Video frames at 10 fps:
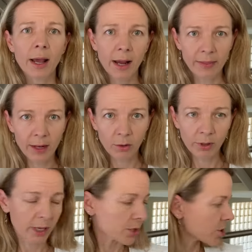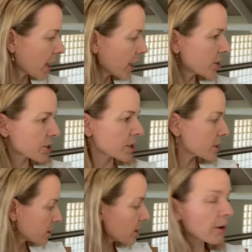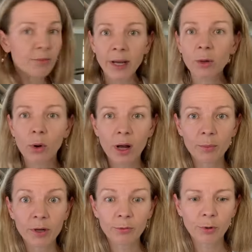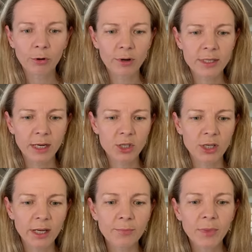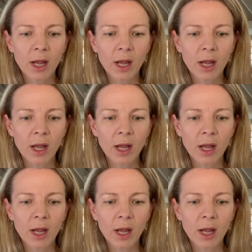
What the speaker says: and then I'll get changed because I've made quite a bit of progress actually.